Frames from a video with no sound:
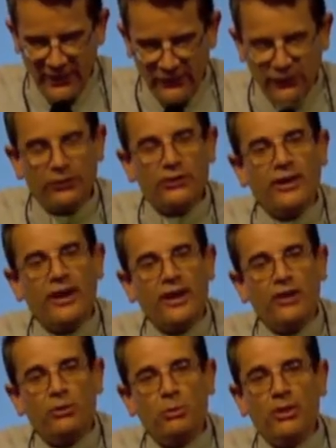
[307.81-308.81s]
This
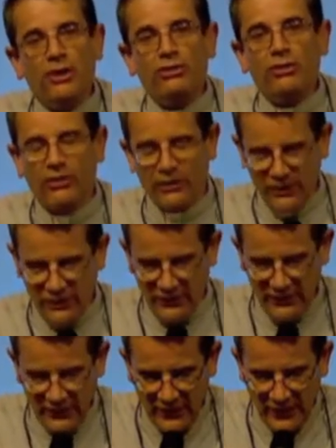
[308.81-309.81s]
expression
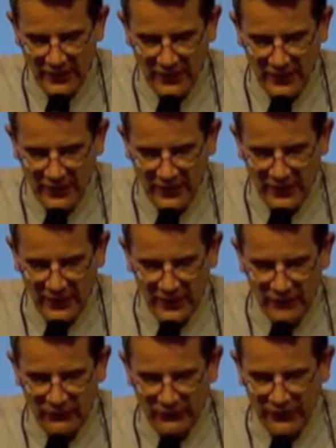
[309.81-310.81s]

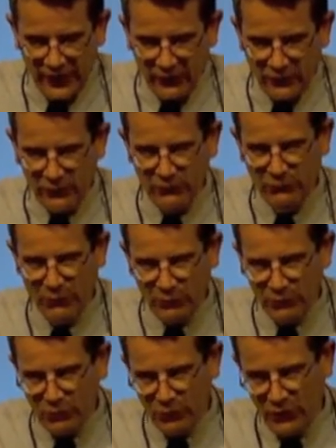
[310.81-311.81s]
is taken
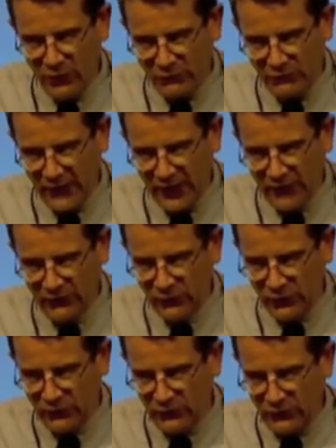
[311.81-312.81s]
from the book of
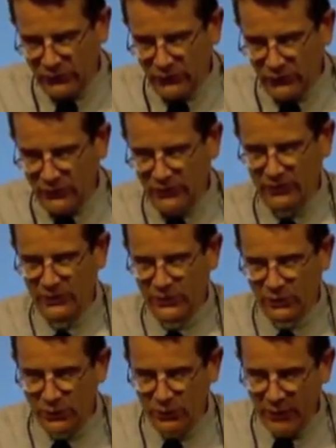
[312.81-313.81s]
Exodus,
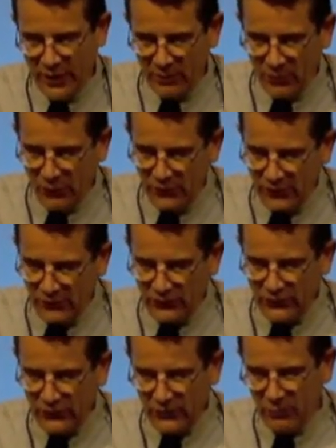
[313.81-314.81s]
you know, where
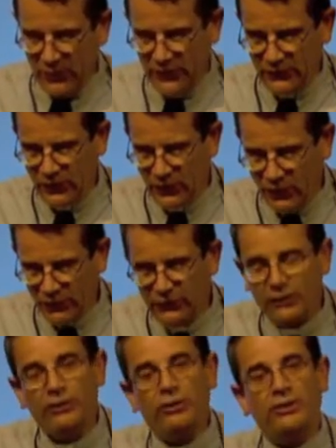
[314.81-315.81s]
Moses meet
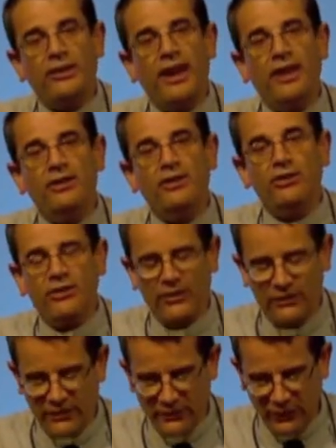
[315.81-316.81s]
God in the tent
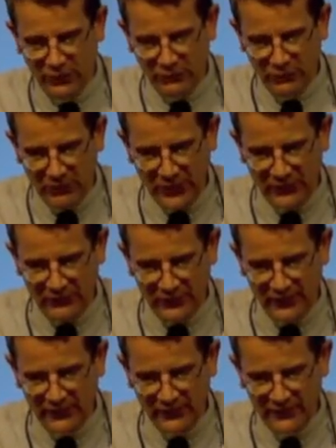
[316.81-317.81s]
of the
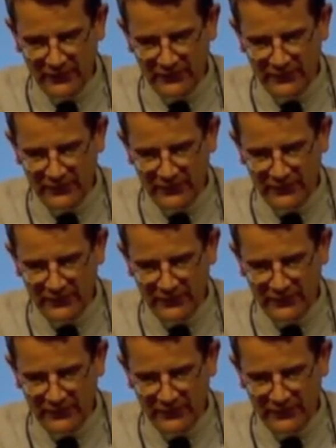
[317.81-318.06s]
meeting.